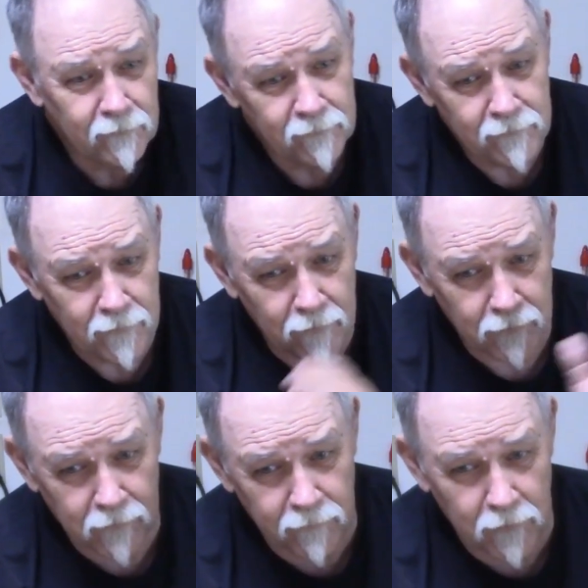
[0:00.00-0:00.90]
For
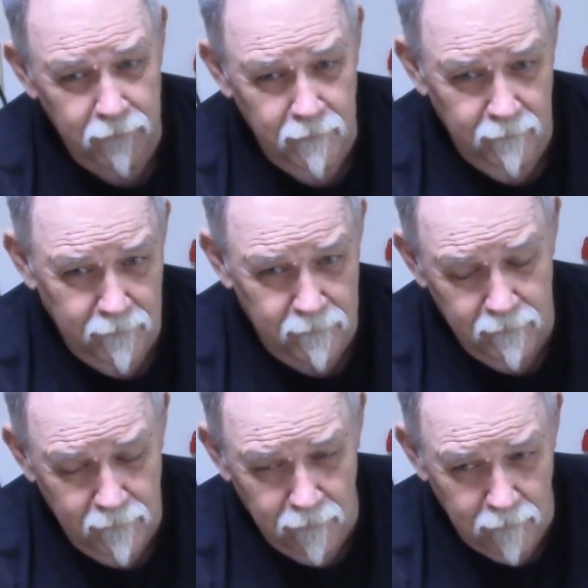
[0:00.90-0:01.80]
those of you who
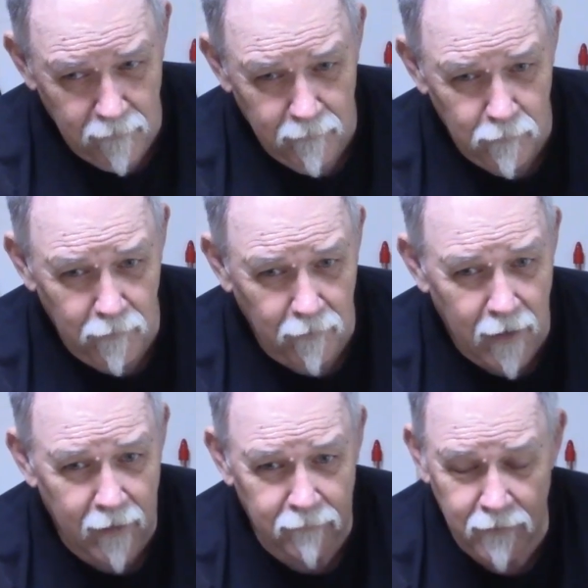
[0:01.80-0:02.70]
were
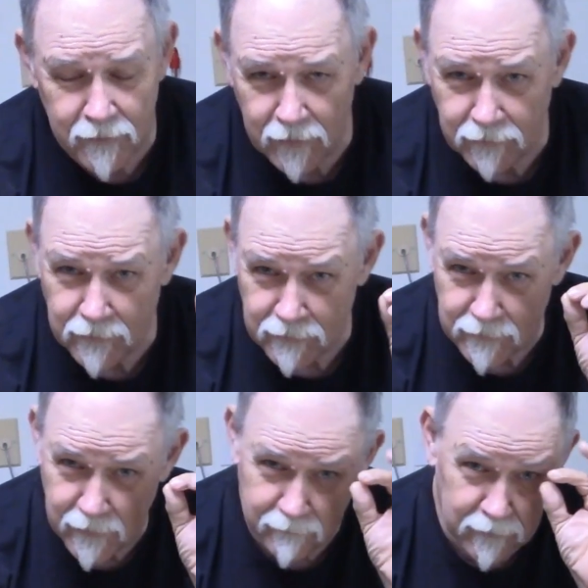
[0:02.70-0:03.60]
alive in the 60s and
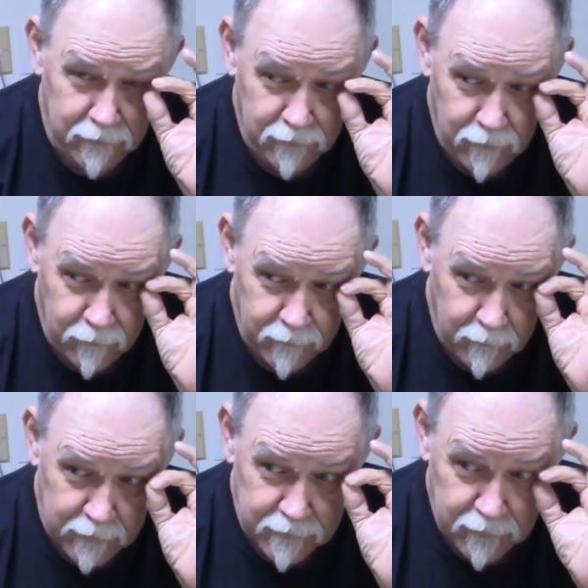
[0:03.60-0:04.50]
70s, you know
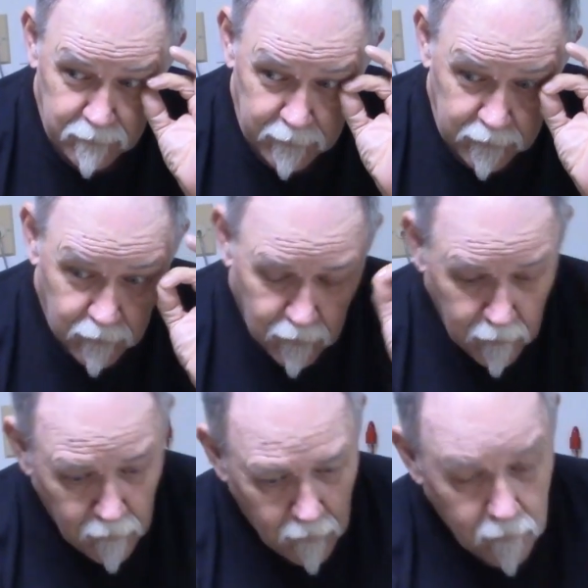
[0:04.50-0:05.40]
from whence I speak
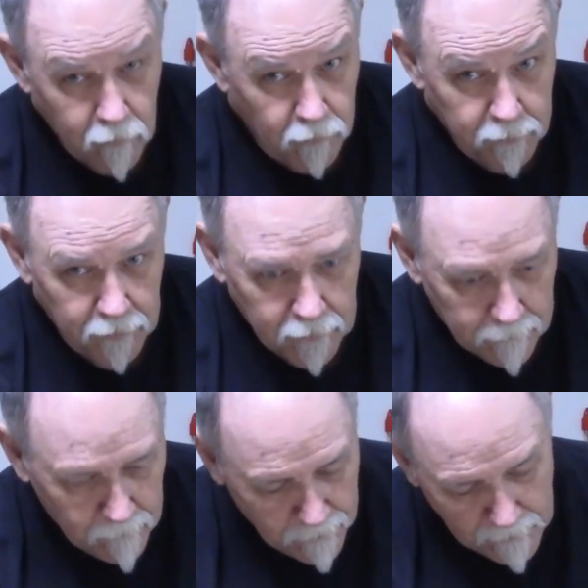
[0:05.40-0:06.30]
on the
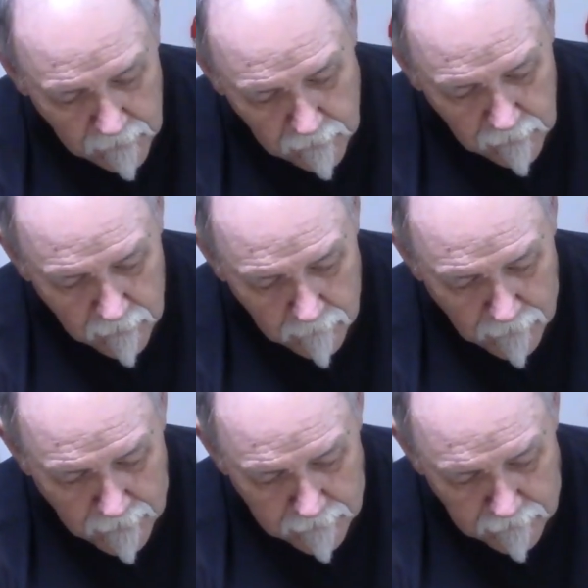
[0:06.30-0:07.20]
pun.
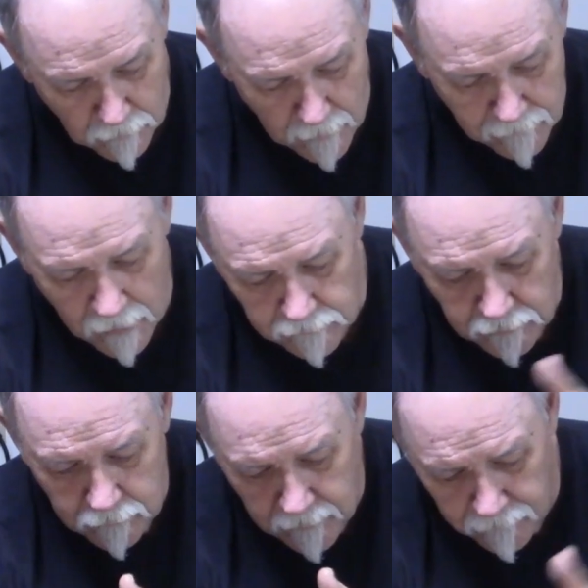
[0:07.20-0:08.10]
But so I've got
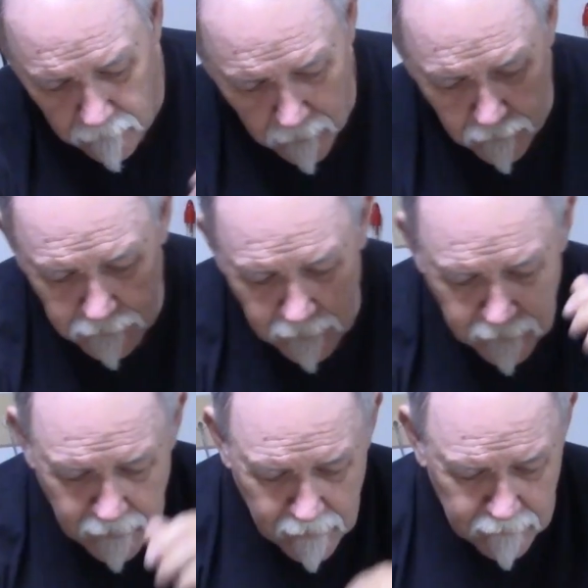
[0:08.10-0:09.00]
two different loads to
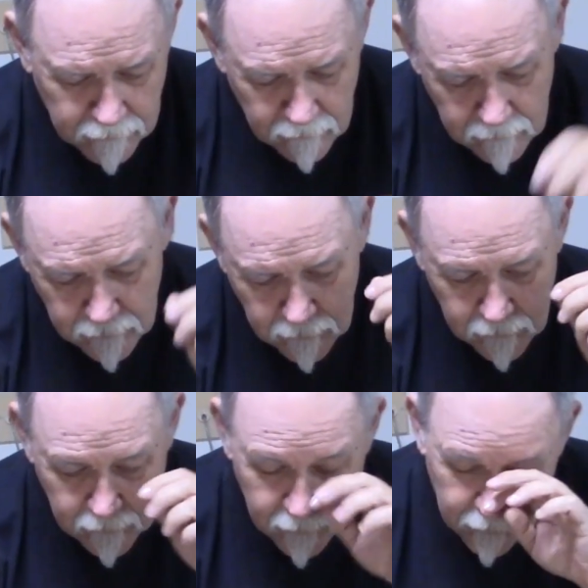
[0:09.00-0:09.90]
test.
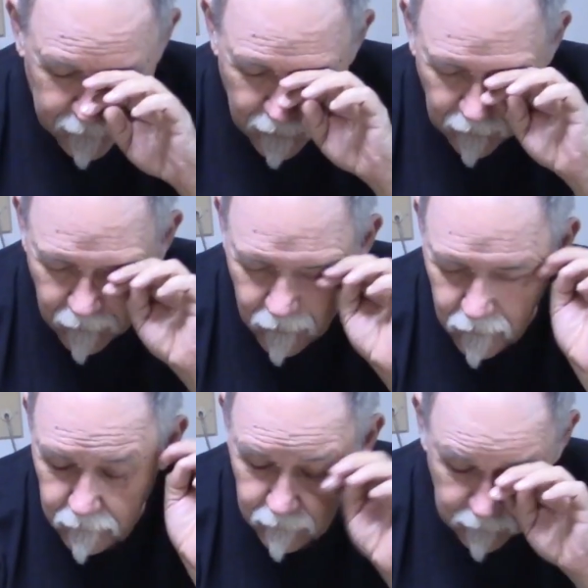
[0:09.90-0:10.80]
I've got a
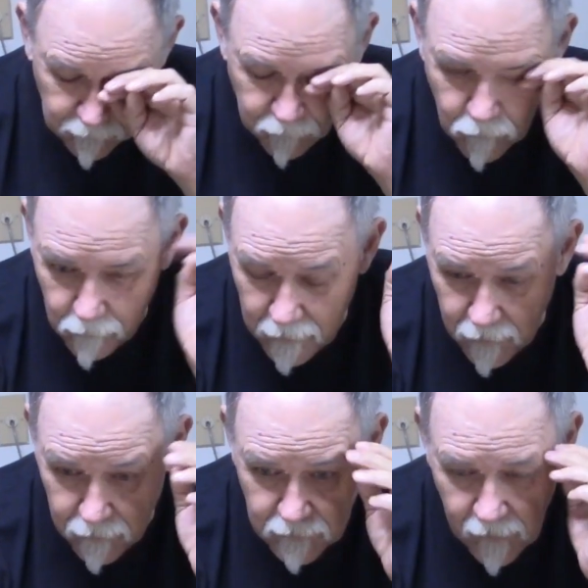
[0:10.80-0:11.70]
load, 4 rounds,